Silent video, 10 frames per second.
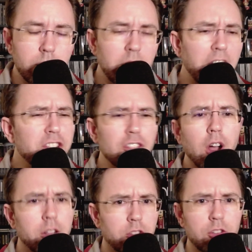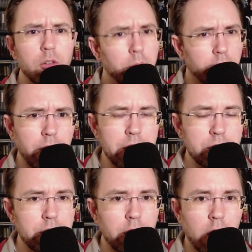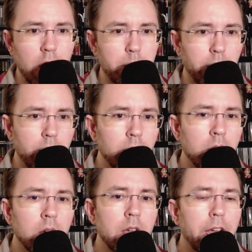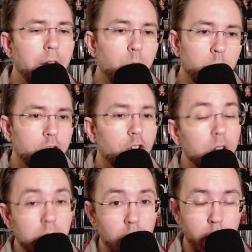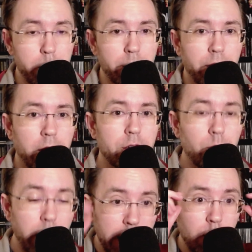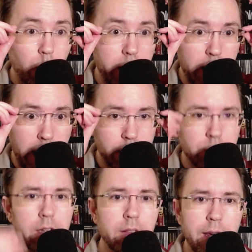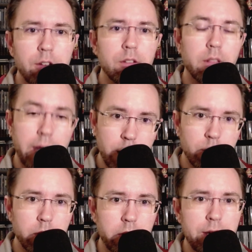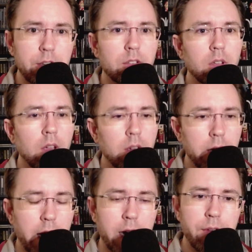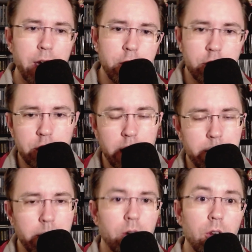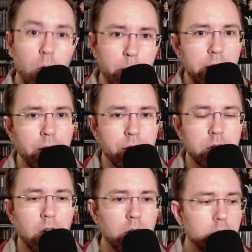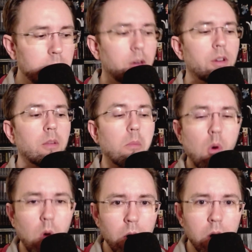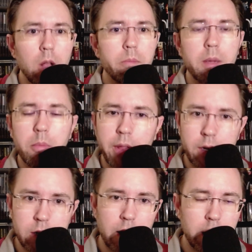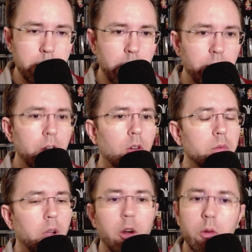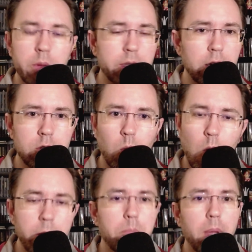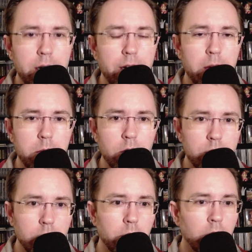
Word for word: It's not super crazy common, and it was going to go up in value anyway as a late later release kind of a hidden gem that nobody ever talks about. And the more people that talk about it, it only takes one big name YouTuber